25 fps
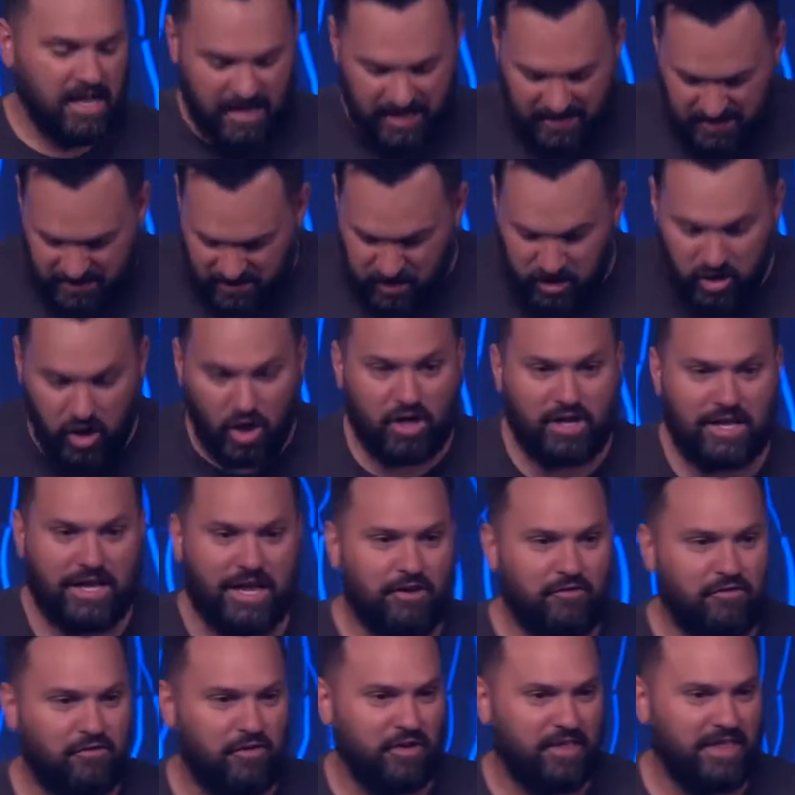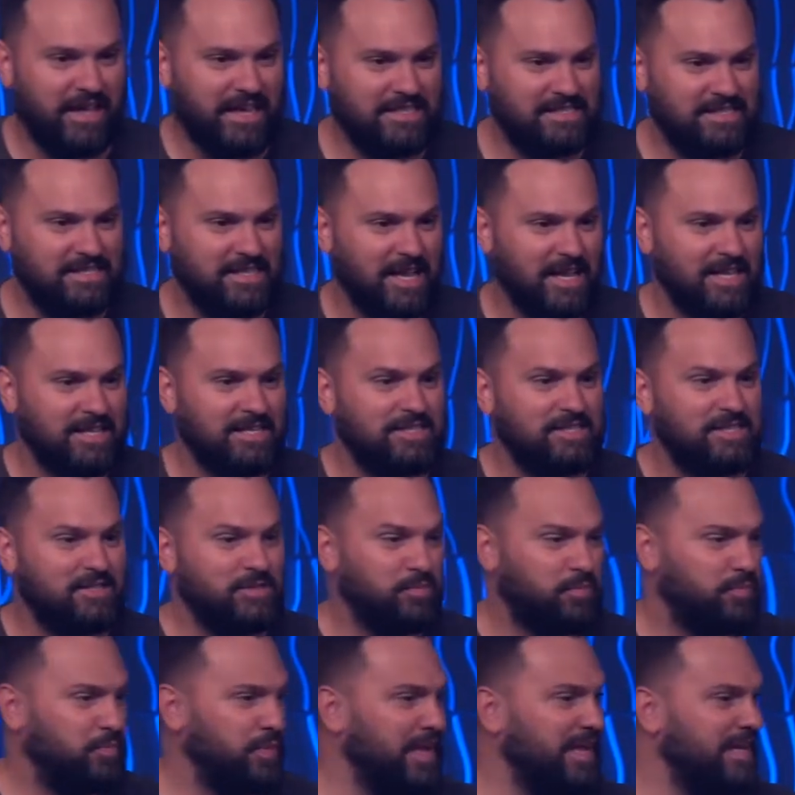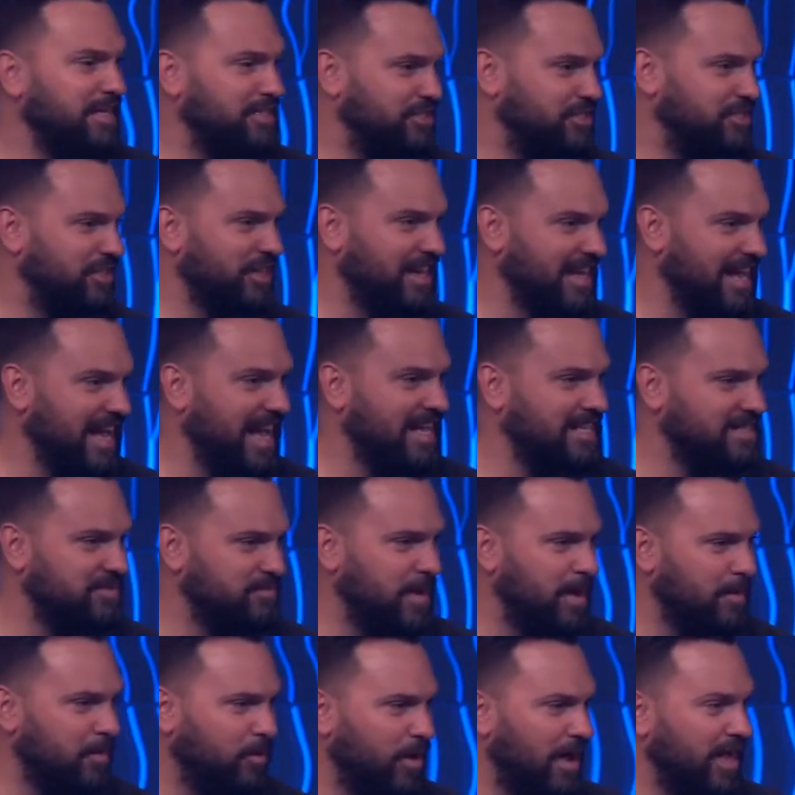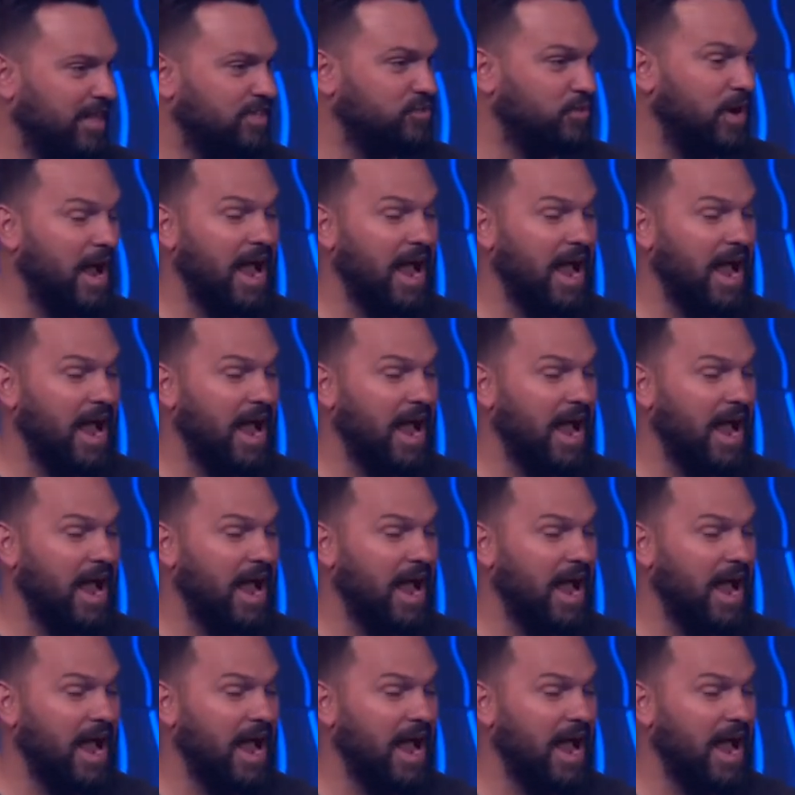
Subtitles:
He's looking for this speech that he has memorized,